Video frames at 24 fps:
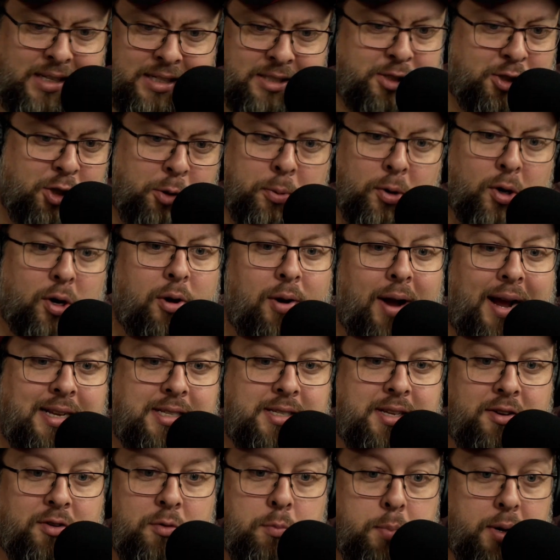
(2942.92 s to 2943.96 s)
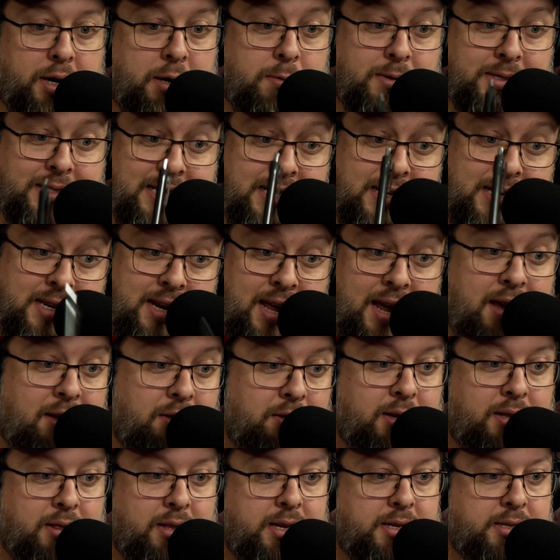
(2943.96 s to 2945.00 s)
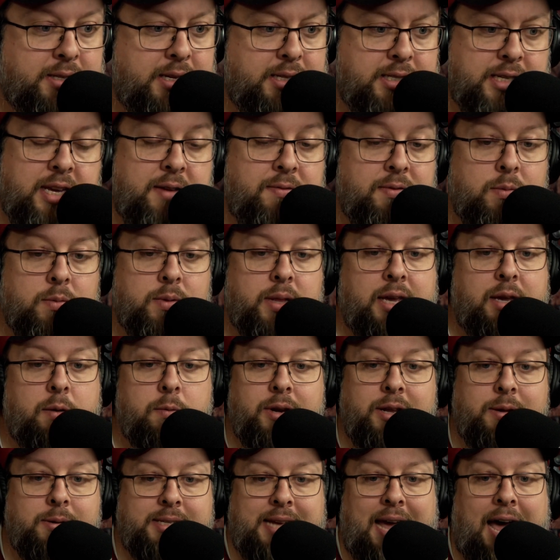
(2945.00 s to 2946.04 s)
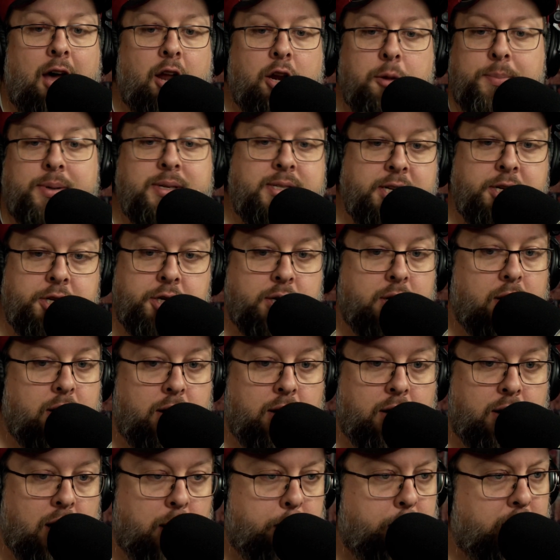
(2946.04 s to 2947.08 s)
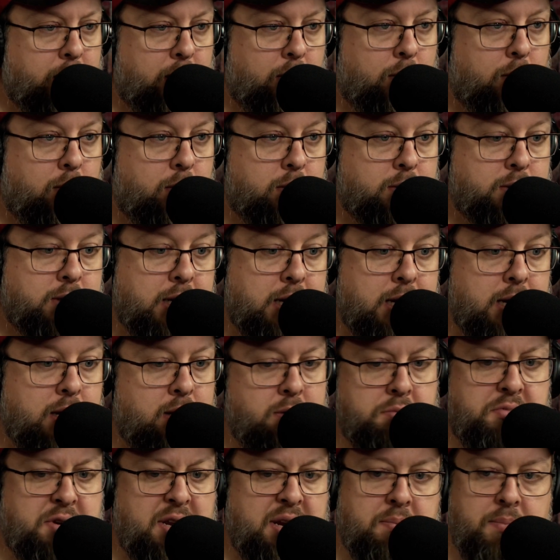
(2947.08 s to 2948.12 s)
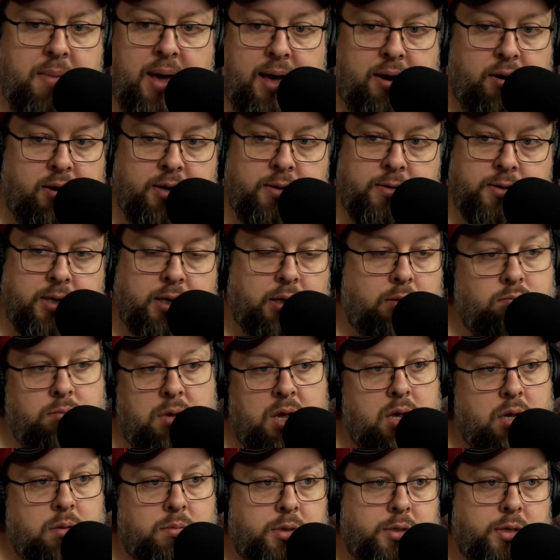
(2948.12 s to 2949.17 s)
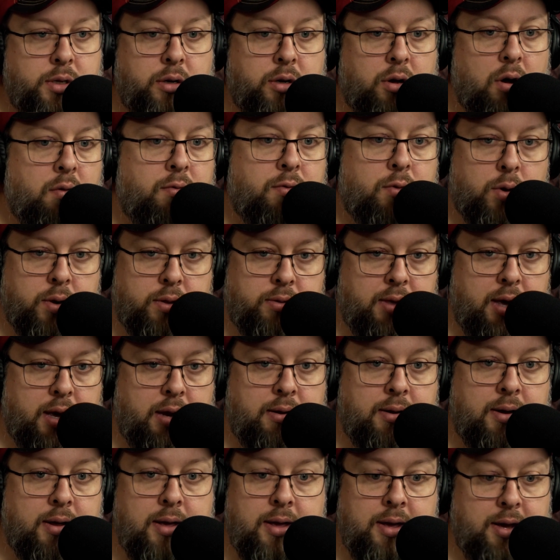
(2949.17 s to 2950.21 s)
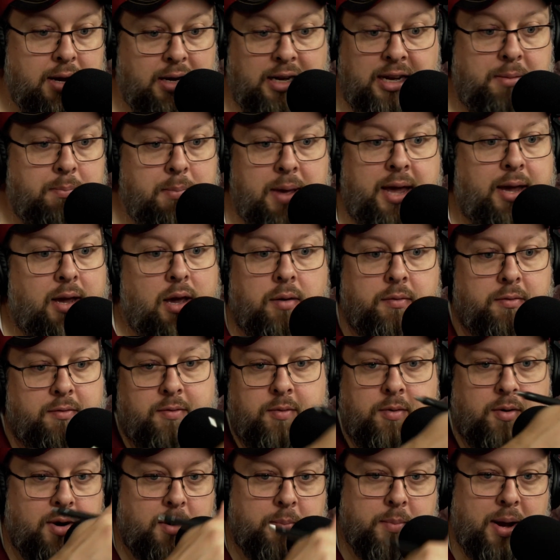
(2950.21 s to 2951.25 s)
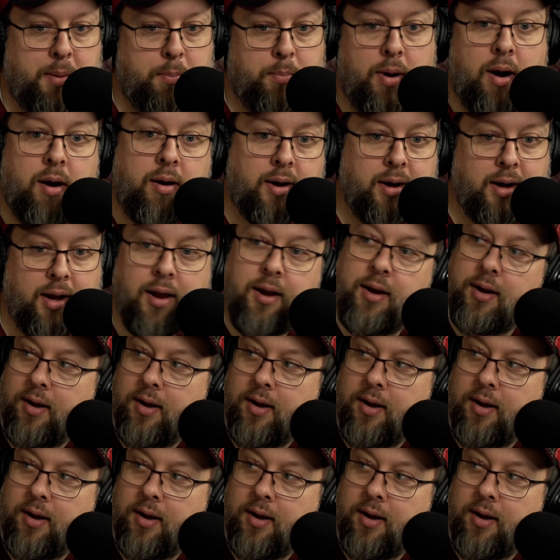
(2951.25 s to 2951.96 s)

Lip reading: super aggressive, but he was nailing these things. Even when he was out of position on a couple of holes, didn't matter. He was like, nah, I'm just going to go for it then. And he'd make up for it by parking it.